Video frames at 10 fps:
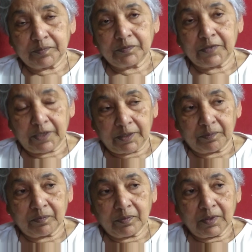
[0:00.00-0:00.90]

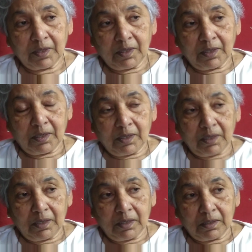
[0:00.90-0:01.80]

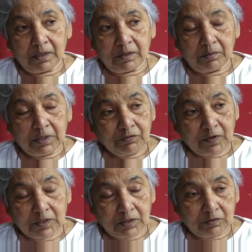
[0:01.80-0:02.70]
My
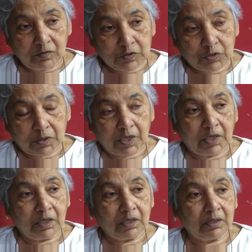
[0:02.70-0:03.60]
father was
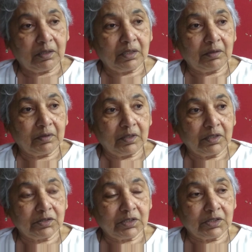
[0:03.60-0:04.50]
okay
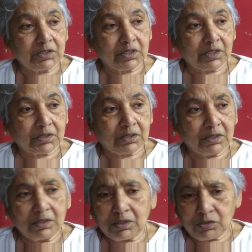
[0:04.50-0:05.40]
in the sense that he
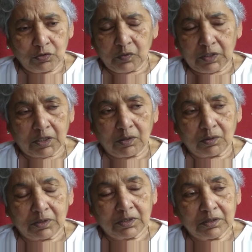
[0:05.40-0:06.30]
used to work
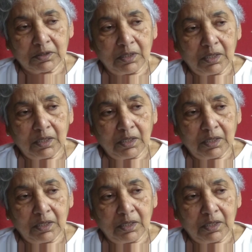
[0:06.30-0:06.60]
alone.